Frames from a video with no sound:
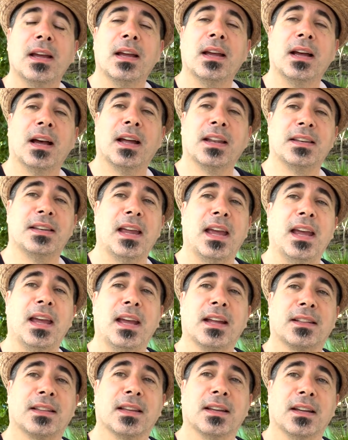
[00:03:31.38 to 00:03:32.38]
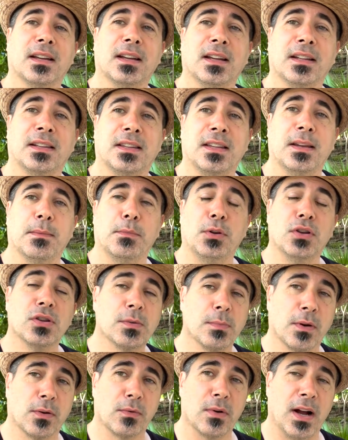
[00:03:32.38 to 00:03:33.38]
a day at the at the
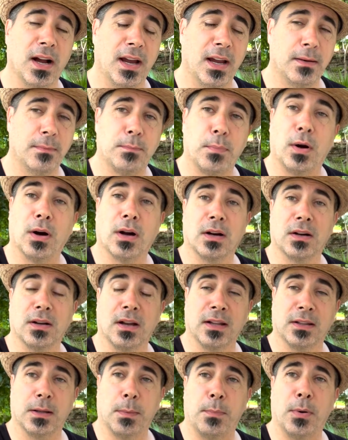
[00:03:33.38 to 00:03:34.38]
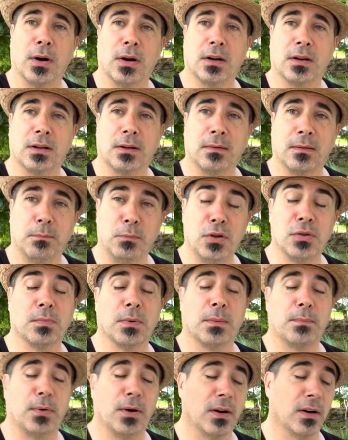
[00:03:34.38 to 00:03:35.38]
amusement ride park at the park
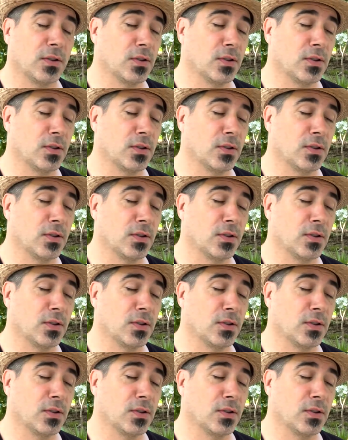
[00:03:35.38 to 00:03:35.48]
amusement park.